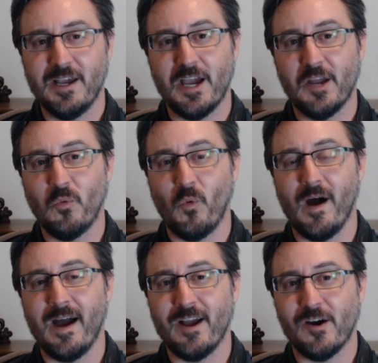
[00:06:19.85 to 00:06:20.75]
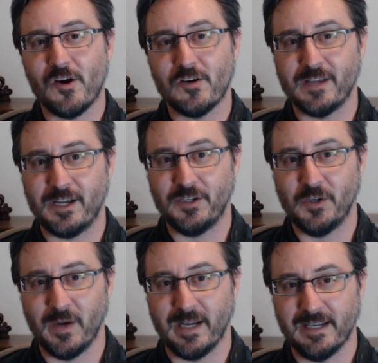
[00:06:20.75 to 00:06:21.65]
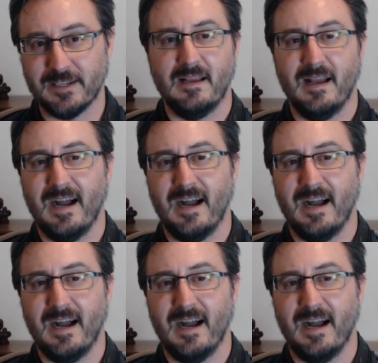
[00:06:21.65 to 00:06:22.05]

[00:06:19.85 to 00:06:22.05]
And why are they doing it?